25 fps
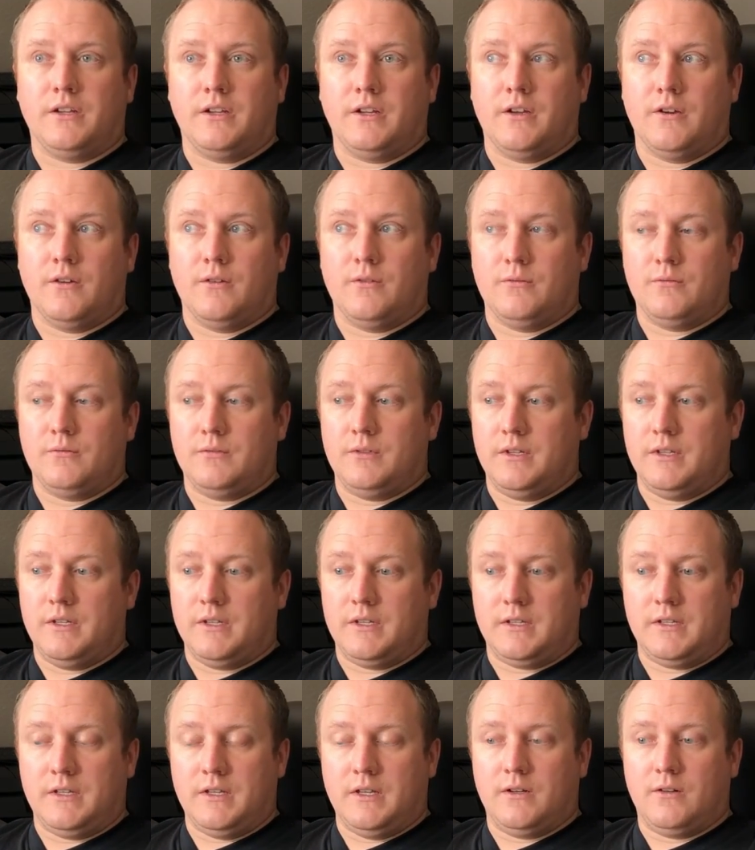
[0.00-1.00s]
You know,
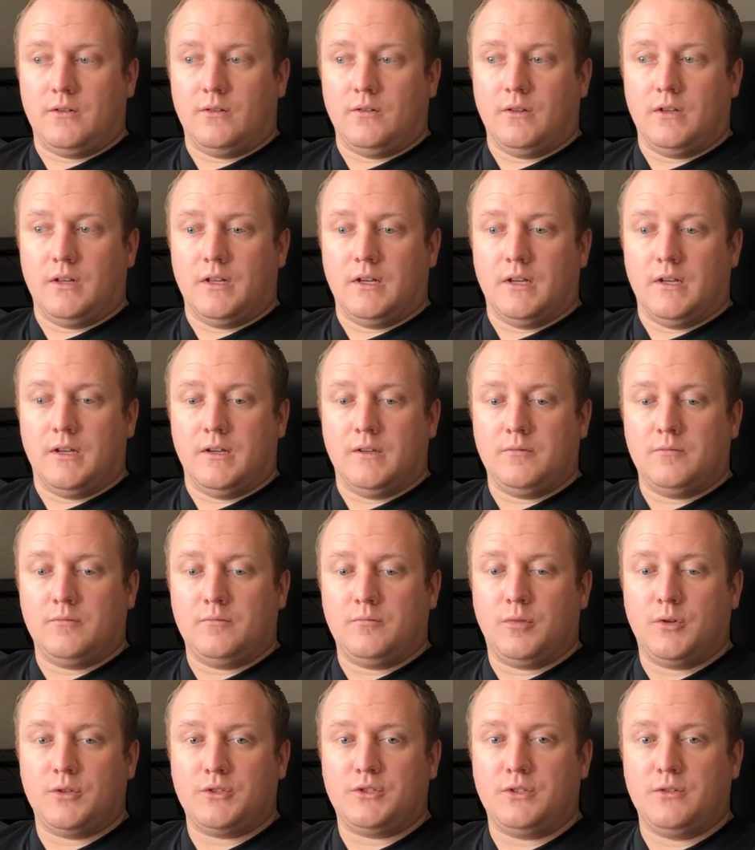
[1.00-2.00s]
it, will uh,
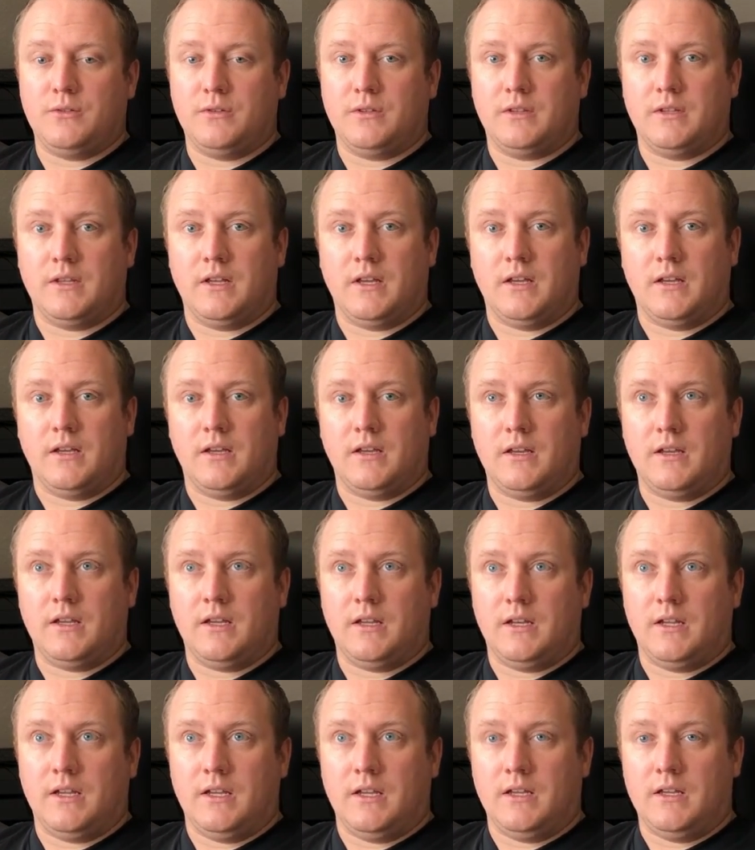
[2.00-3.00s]
put you in the
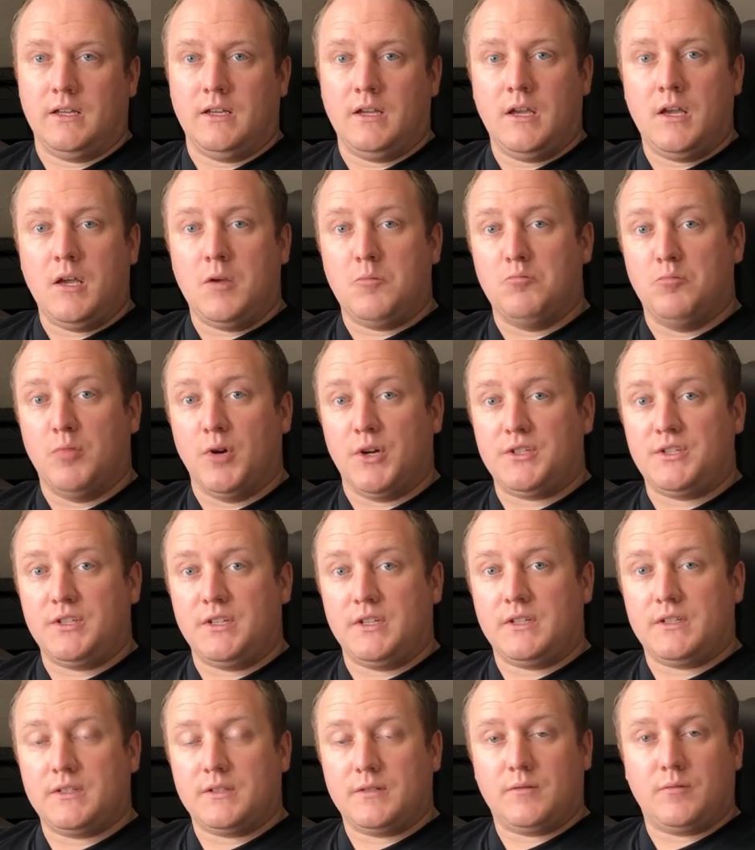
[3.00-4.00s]
in a
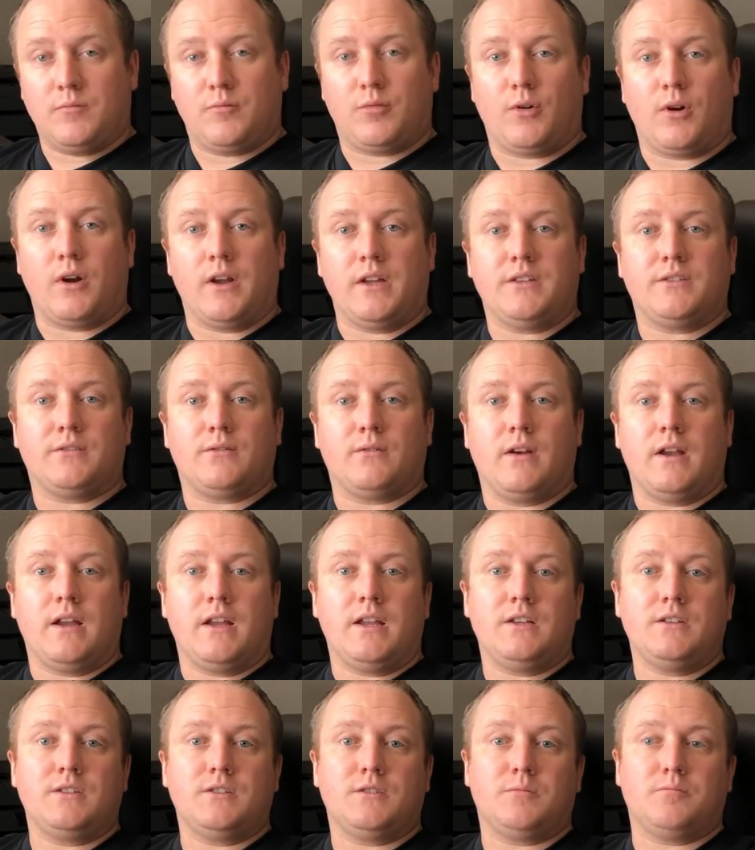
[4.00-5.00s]
budget price
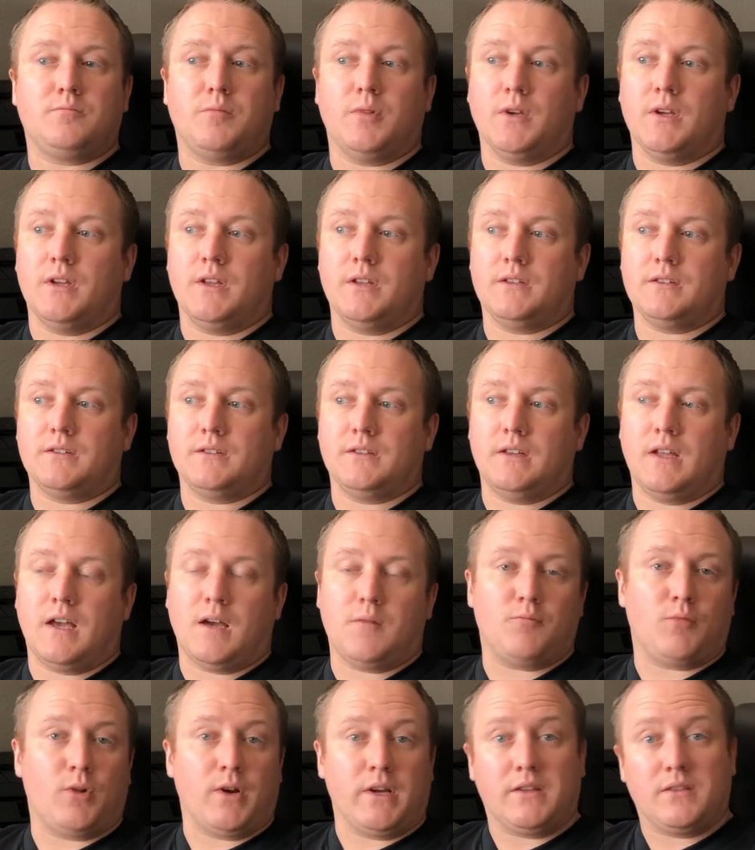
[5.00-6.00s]
range, but
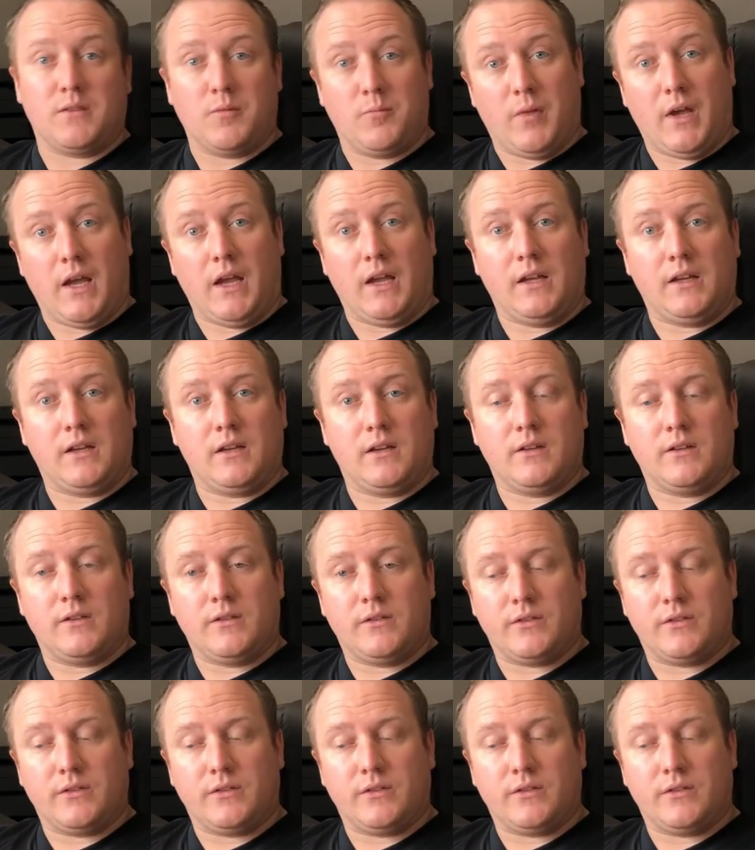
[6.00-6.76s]
not break the bank.